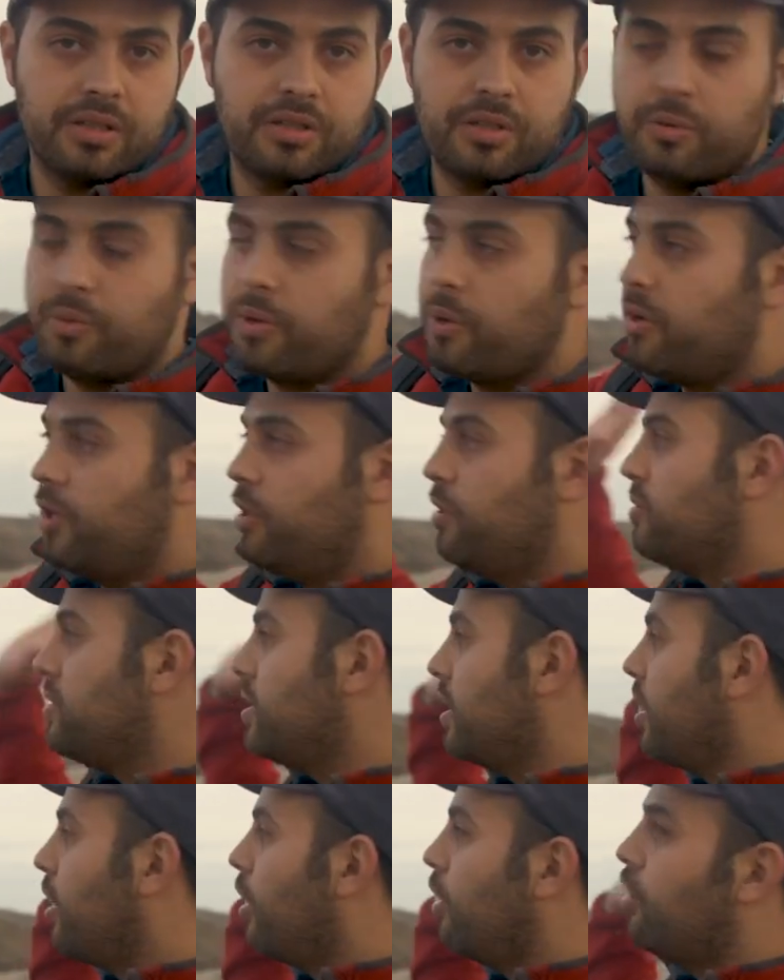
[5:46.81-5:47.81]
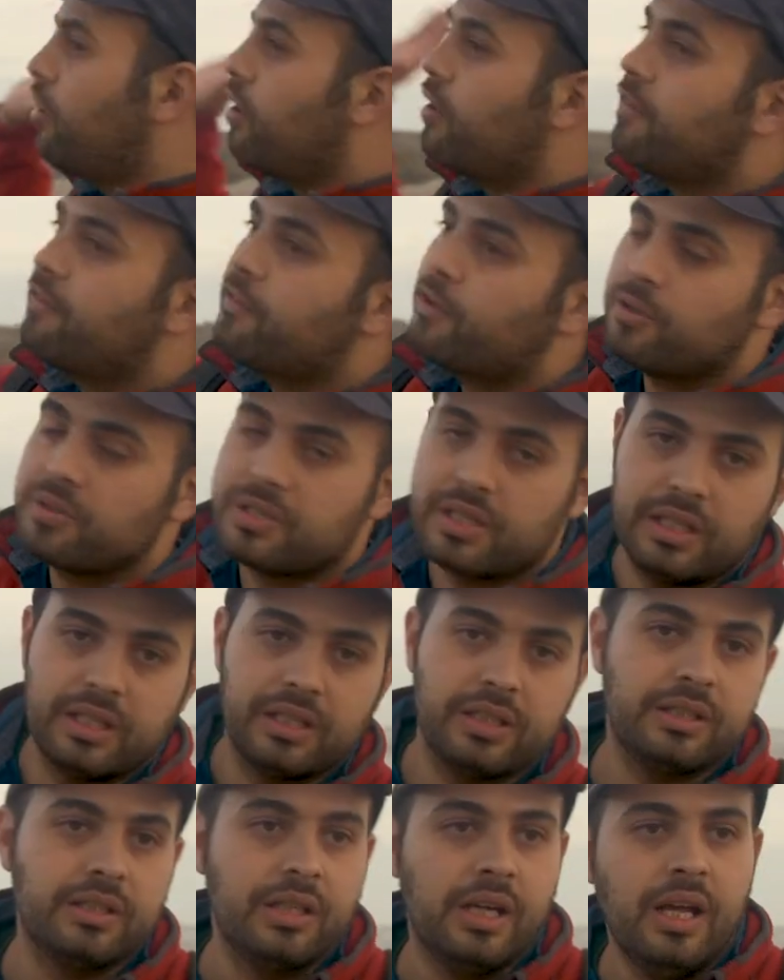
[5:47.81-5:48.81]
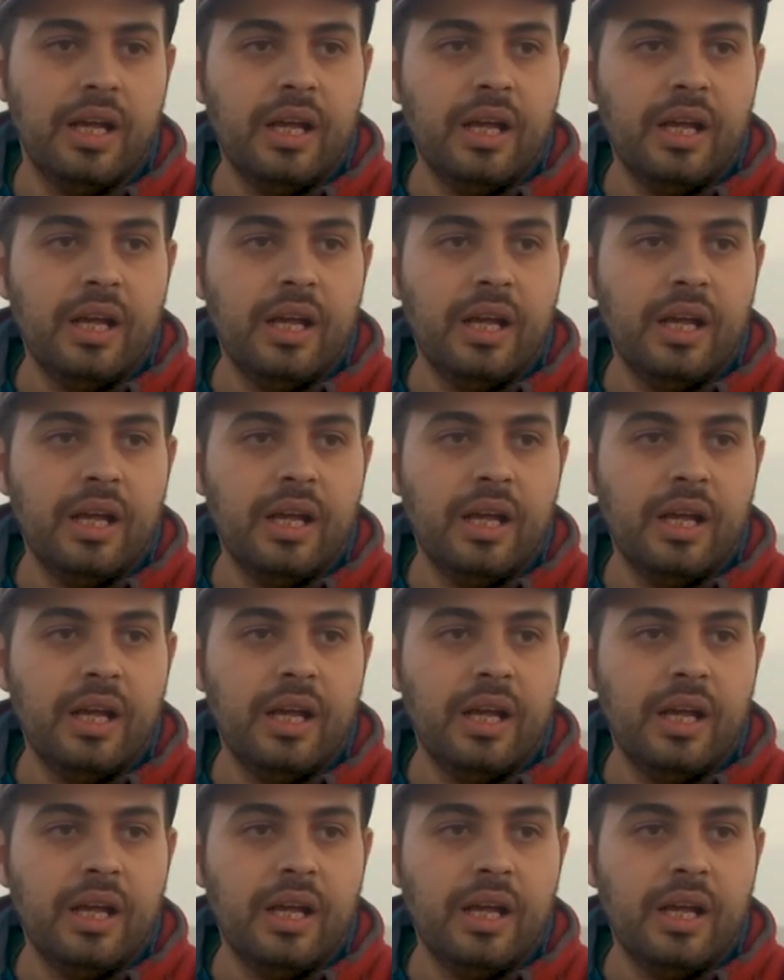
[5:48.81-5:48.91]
So we were losing a lot of coastline,